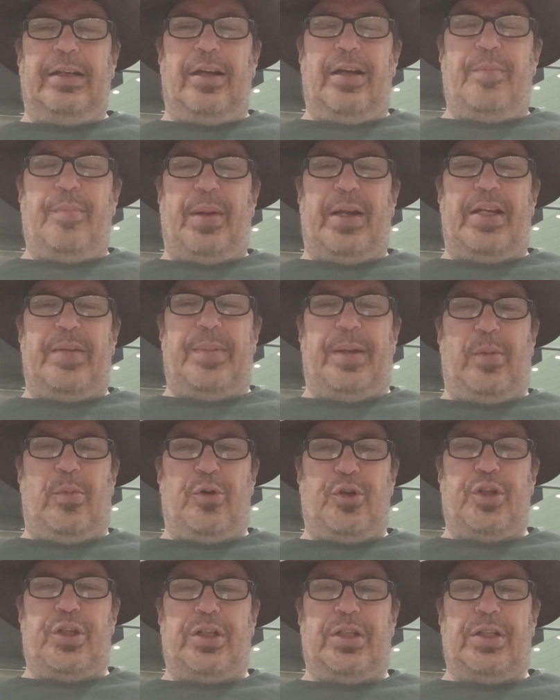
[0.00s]
I plan to be in
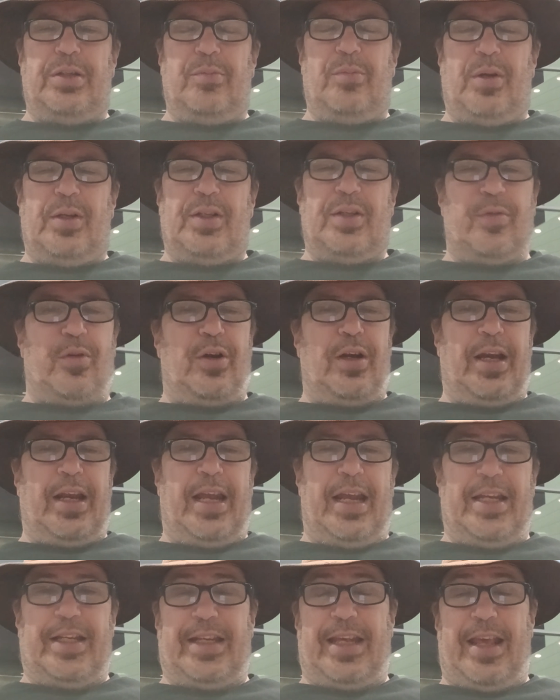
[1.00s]
Washington. Once I go on and
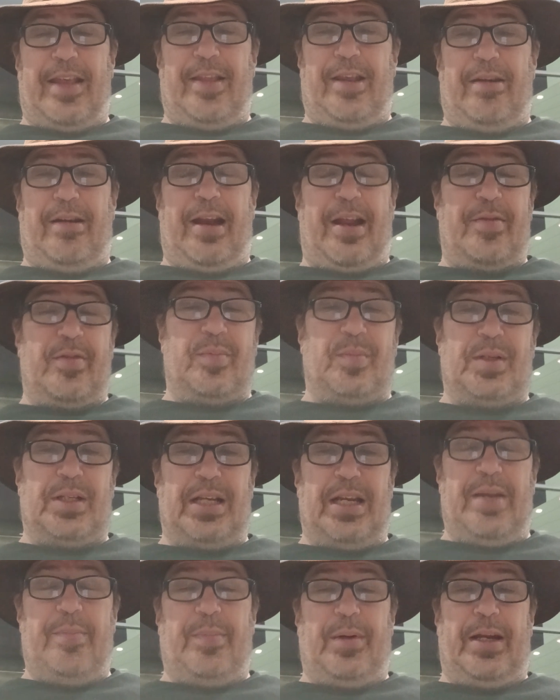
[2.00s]
get there and have some
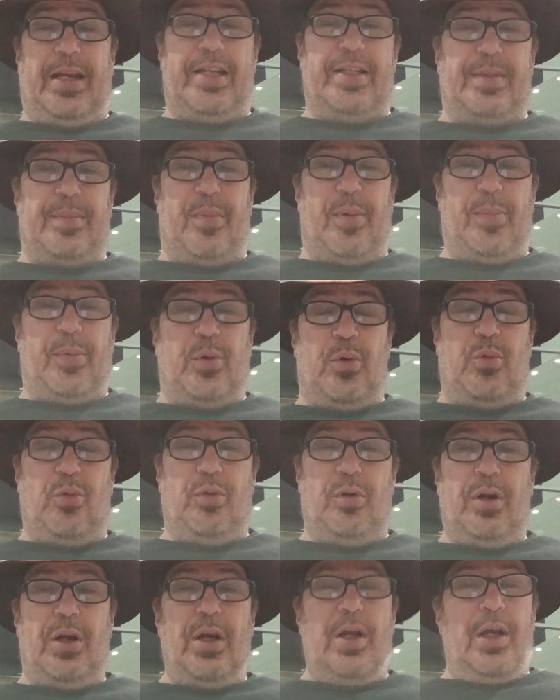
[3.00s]
sleep and eat some popcorn,